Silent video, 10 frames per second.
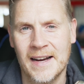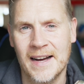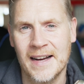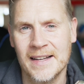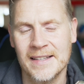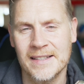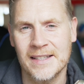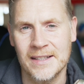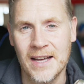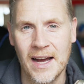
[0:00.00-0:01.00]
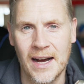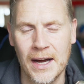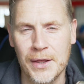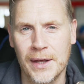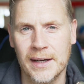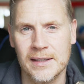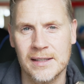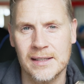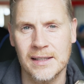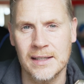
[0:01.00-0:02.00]
And yeah, I think
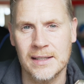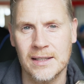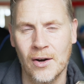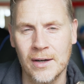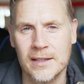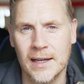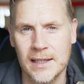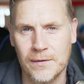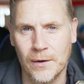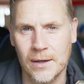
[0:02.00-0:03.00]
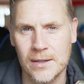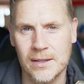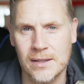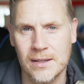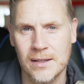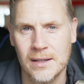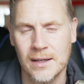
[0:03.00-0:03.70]
it's early days for us